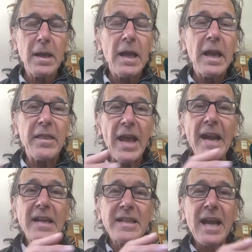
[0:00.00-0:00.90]
And that
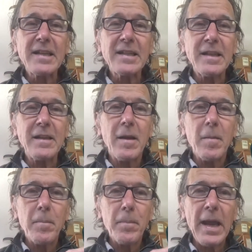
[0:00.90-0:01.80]
is actually
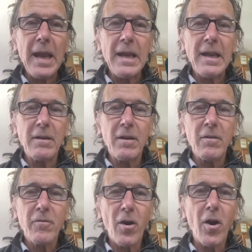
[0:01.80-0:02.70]
paid
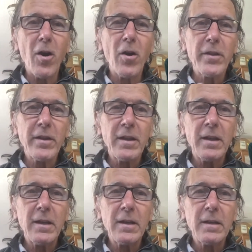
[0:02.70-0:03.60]
for all the
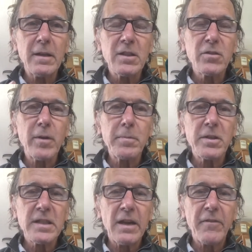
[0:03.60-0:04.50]

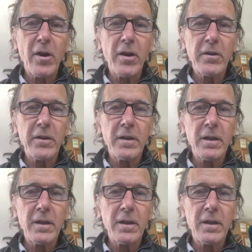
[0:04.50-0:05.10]
subscriptions I've honored.